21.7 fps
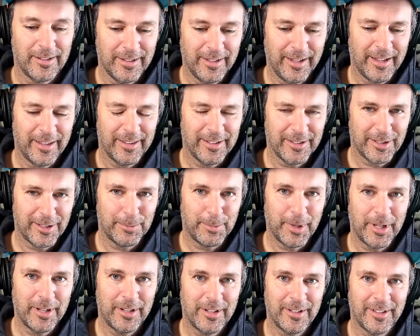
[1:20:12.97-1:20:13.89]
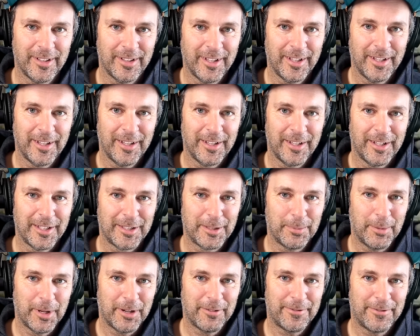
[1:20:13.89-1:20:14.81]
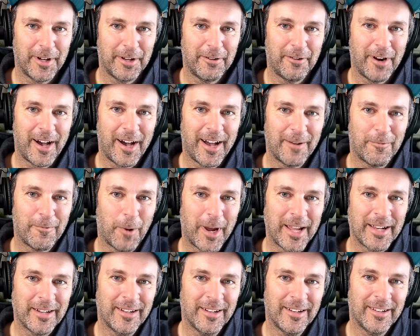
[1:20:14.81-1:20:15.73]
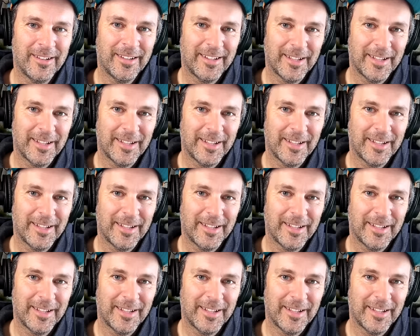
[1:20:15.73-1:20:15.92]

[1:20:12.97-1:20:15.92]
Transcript: Yeah, this has been a it's been a fun ride waiting